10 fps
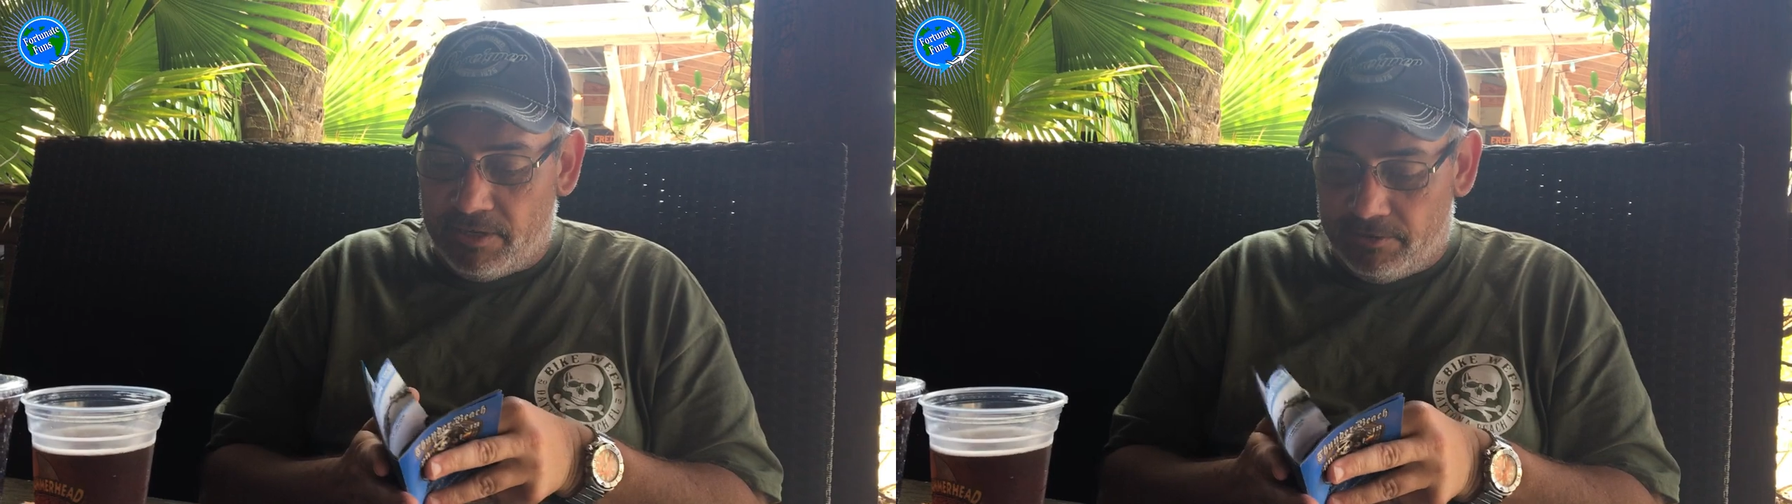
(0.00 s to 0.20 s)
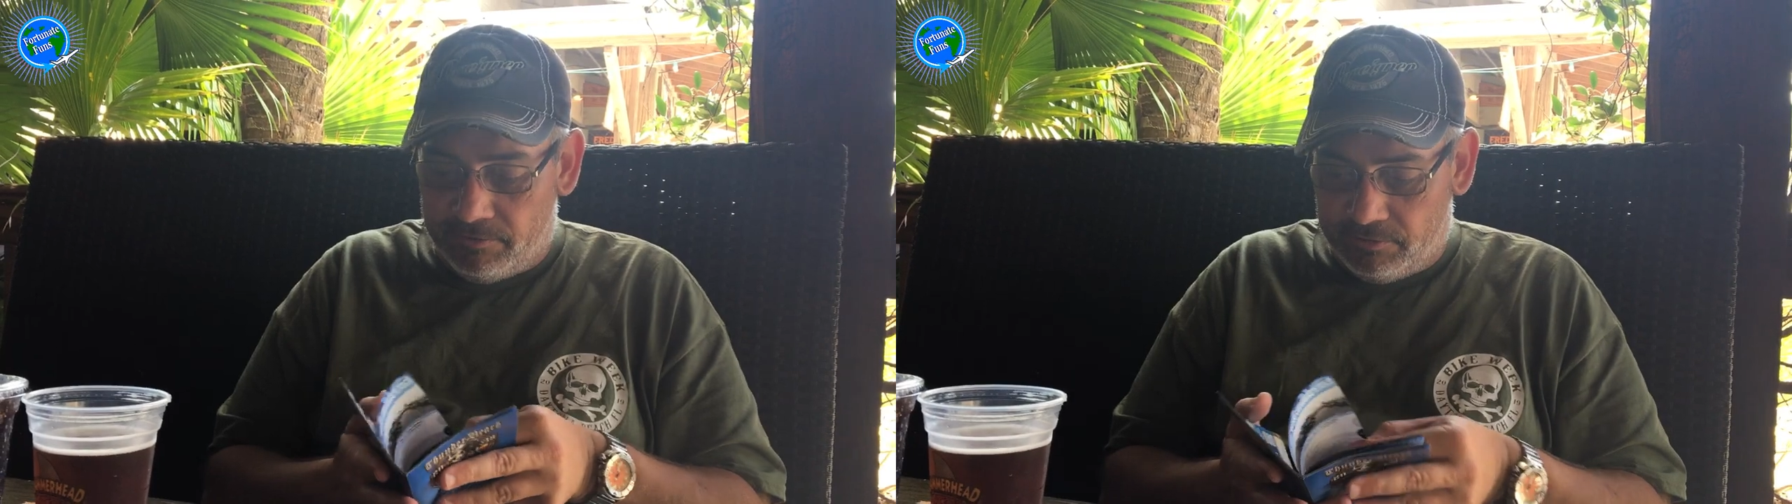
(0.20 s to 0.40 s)

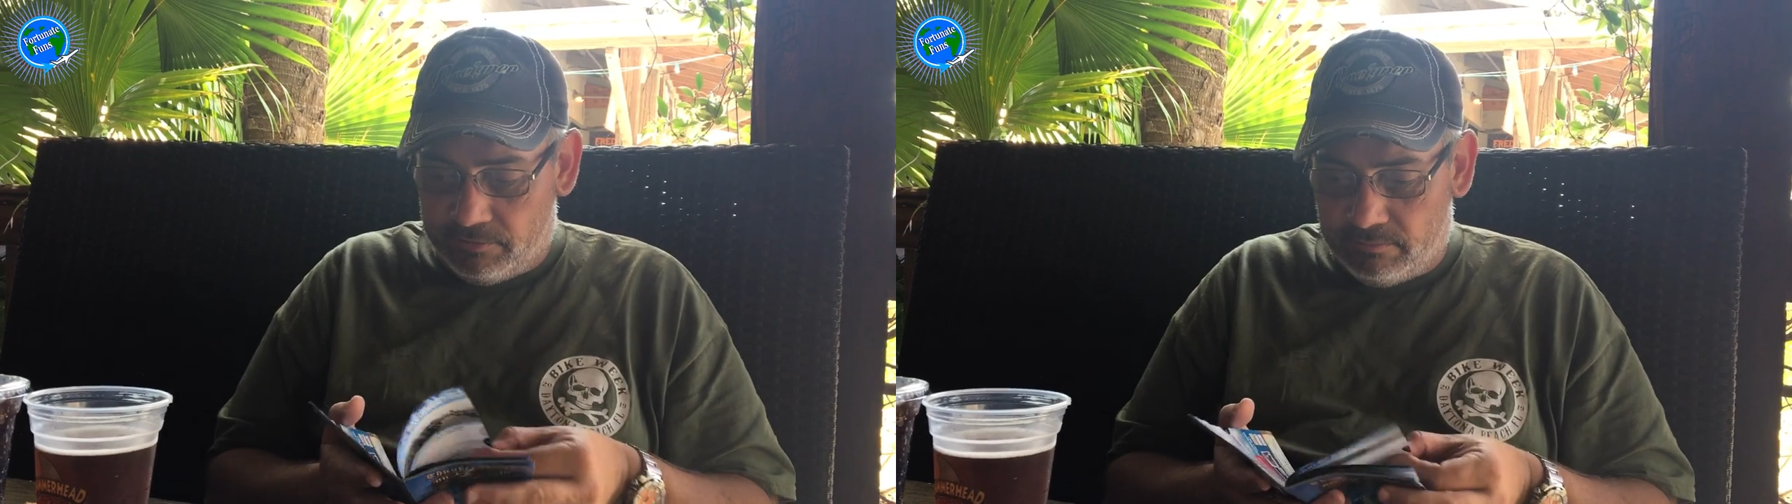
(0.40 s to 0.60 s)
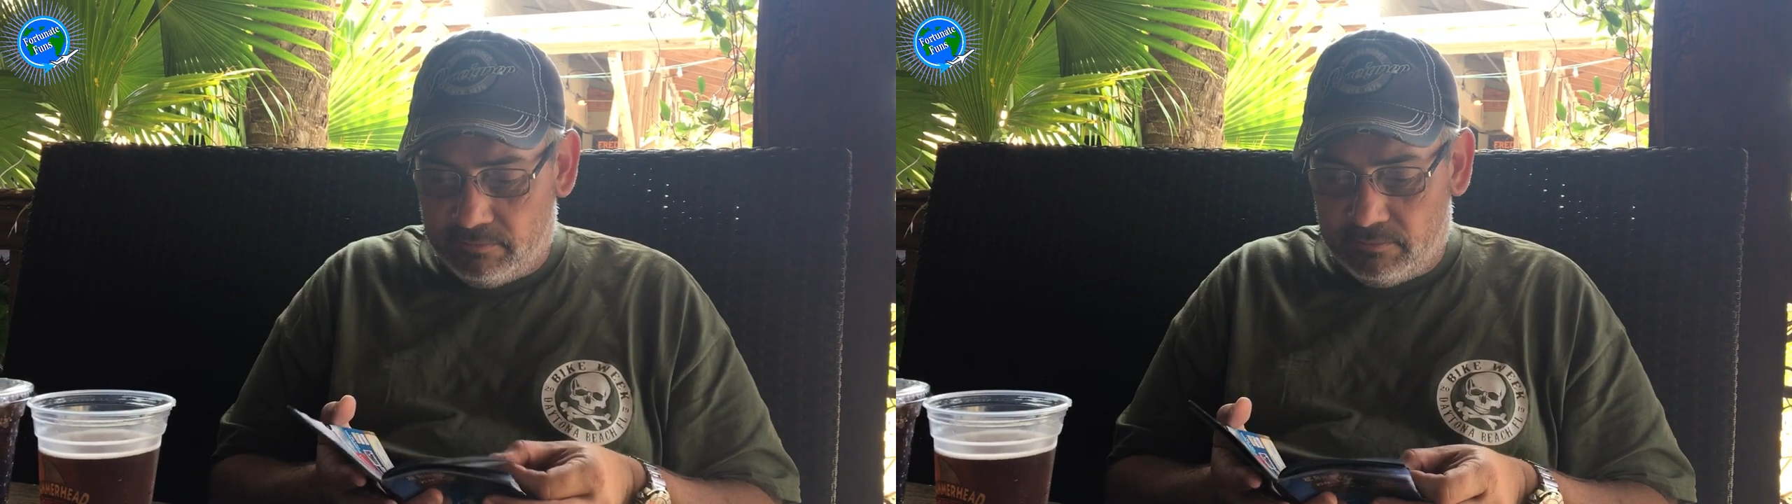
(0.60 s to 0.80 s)
vendors.
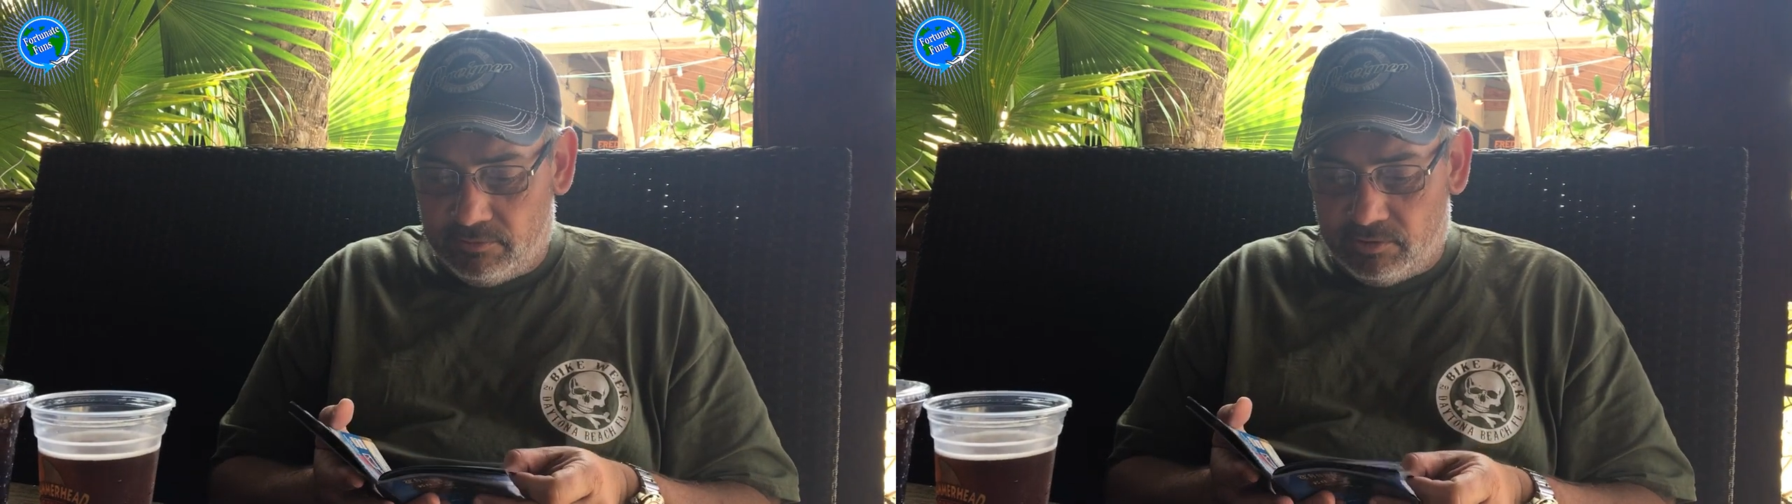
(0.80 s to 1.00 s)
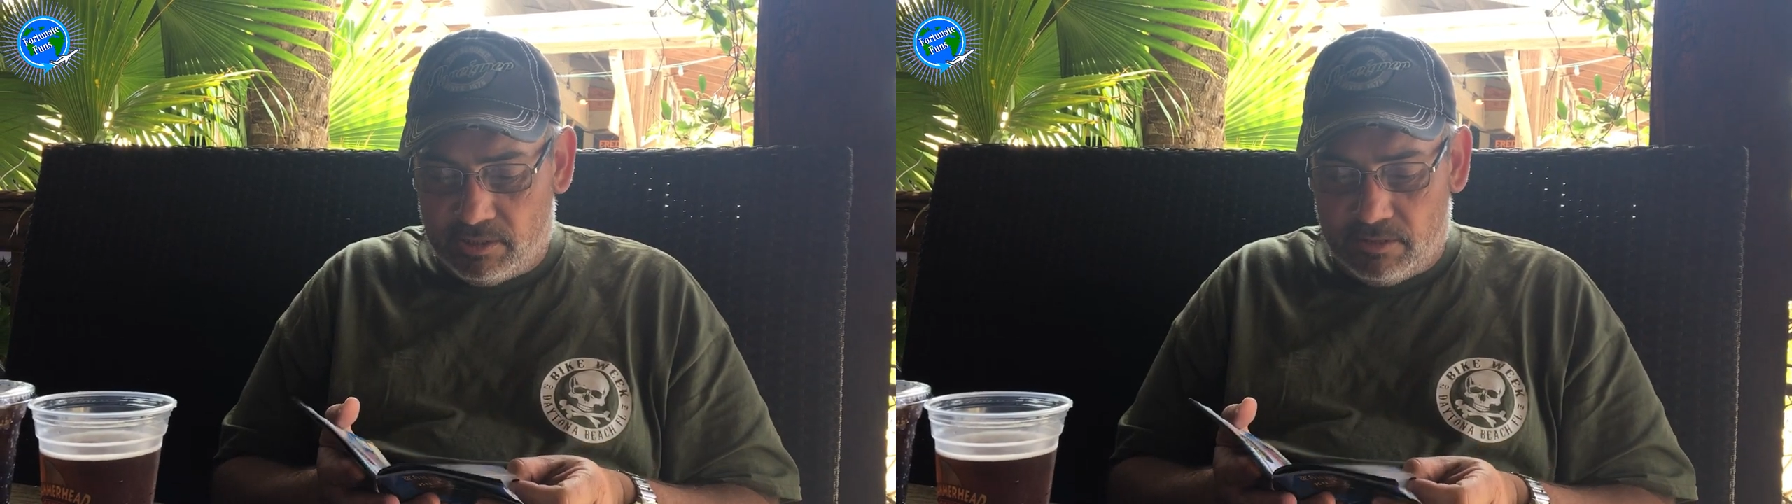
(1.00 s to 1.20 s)

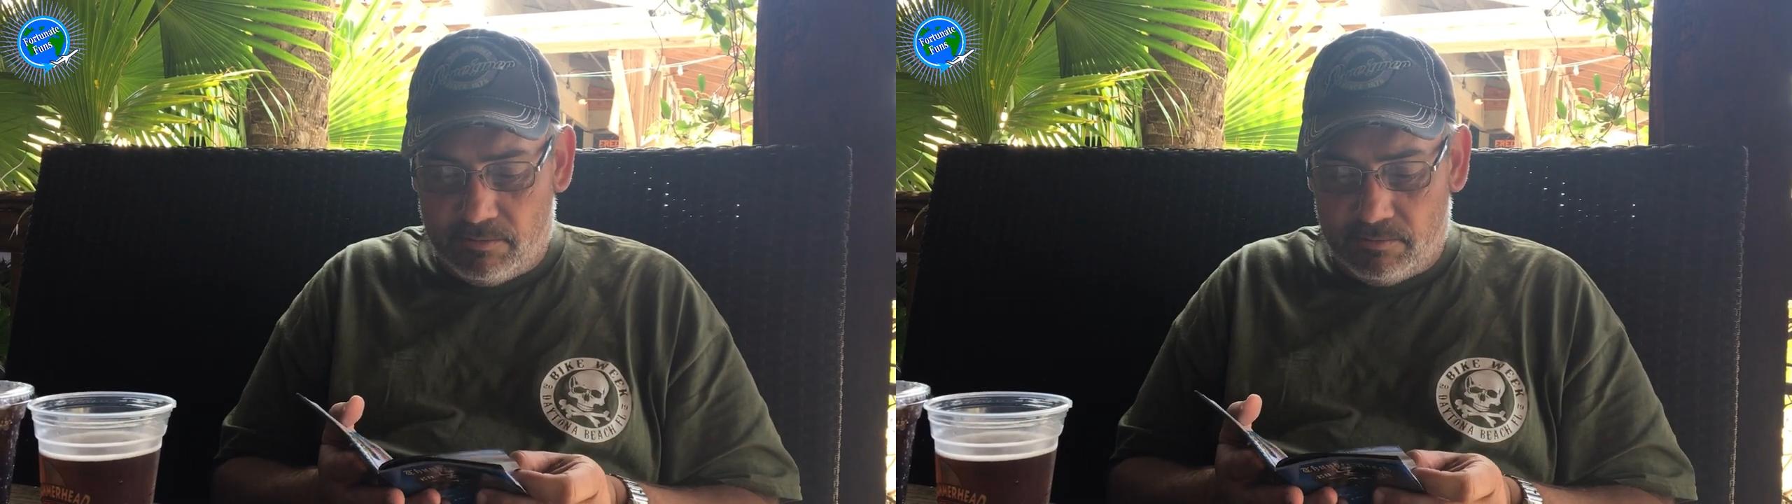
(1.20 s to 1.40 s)
So,